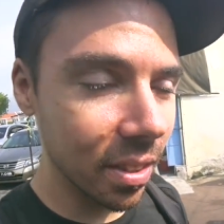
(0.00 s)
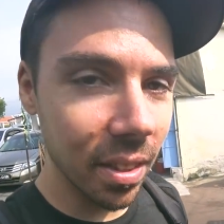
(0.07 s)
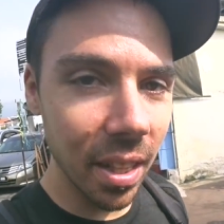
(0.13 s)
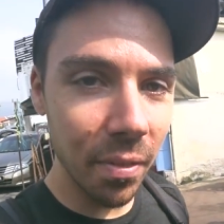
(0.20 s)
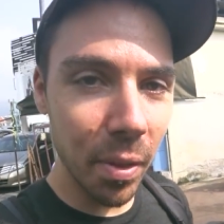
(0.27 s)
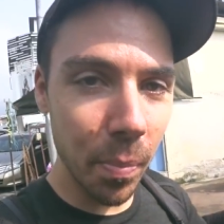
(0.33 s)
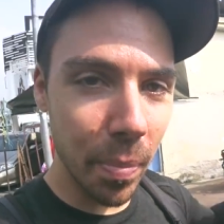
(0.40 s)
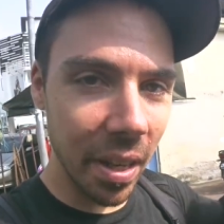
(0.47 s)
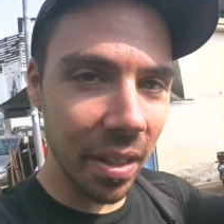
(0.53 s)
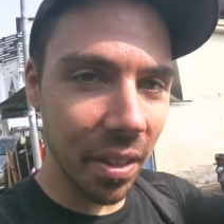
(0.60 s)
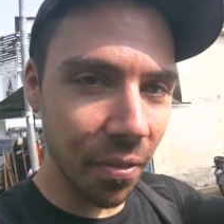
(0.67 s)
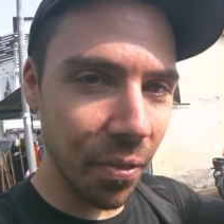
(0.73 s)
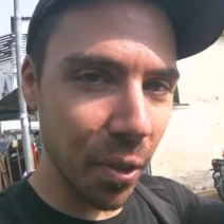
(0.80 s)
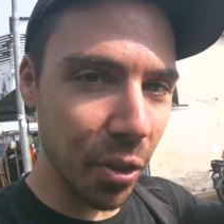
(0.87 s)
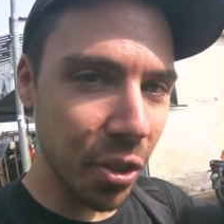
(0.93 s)
Never buy
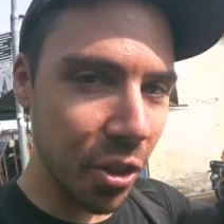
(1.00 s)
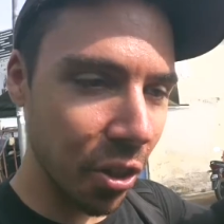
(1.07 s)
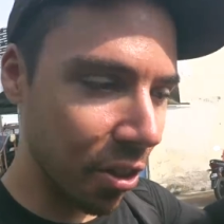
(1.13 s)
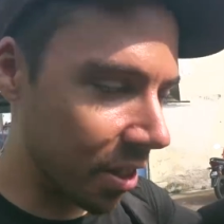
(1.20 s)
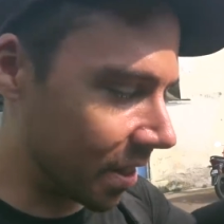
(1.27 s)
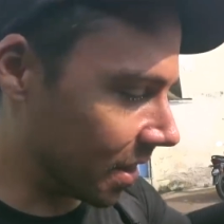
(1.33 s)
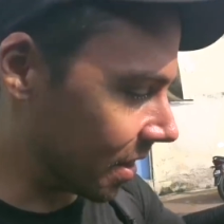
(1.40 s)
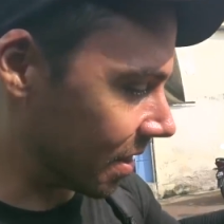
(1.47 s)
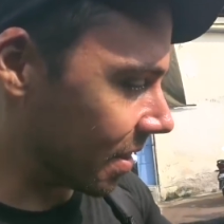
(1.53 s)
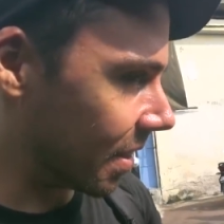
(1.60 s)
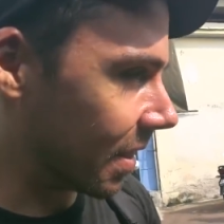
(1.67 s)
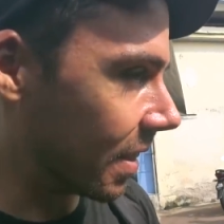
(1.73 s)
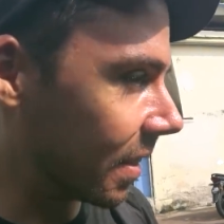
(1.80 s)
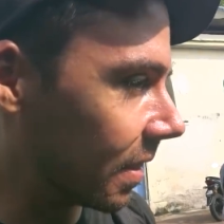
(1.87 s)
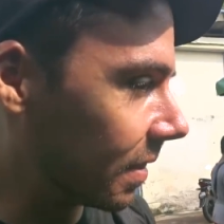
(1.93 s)
the first durian you see.